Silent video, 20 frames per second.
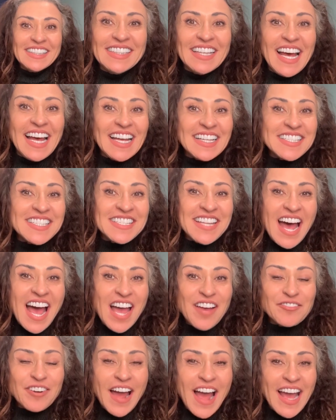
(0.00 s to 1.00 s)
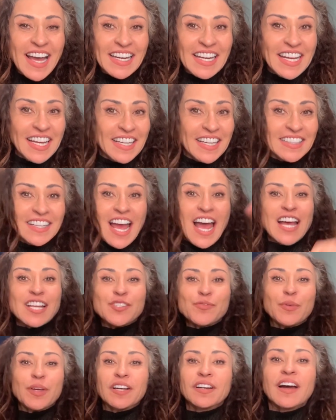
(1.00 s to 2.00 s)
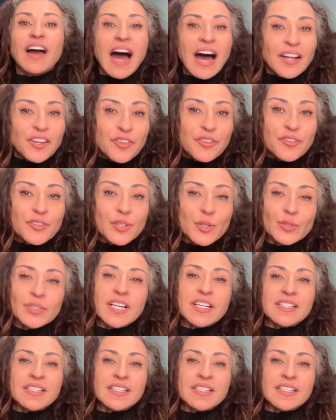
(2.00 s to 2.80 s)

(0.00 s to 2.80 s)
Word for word: Let's dive right in as we cut through the